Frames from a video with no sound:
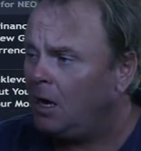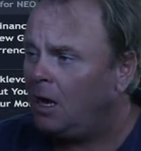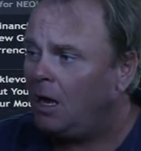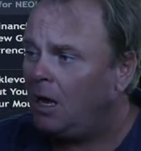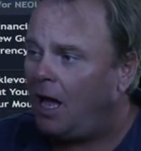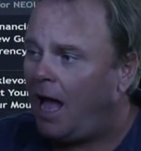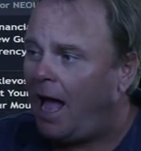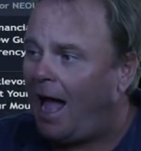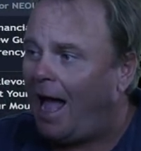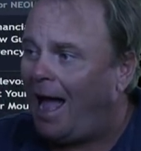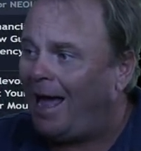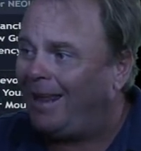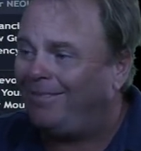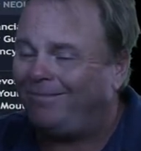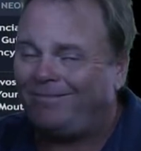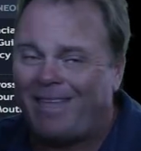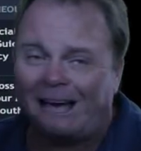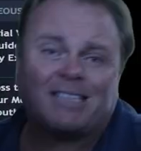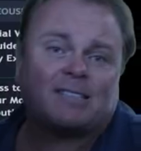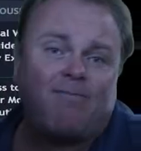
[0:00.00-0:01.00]
and
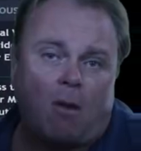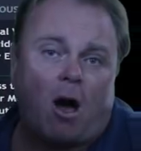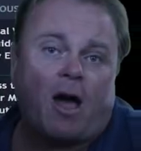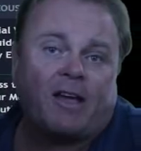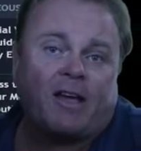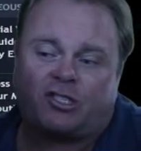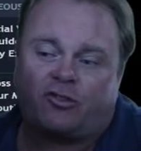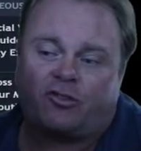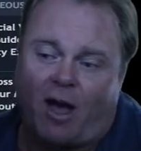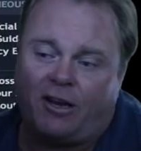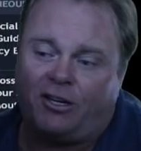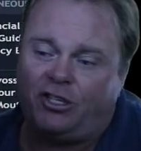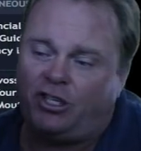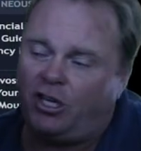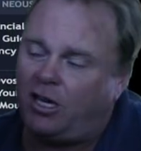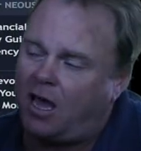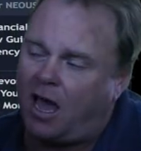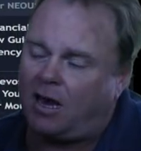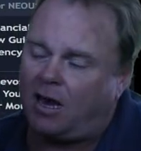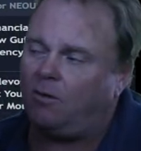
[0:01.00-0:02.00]
that's my strategy,
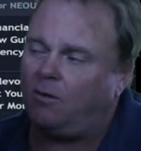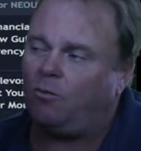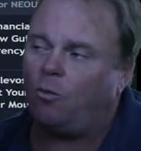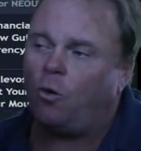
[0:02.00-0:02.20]
and it works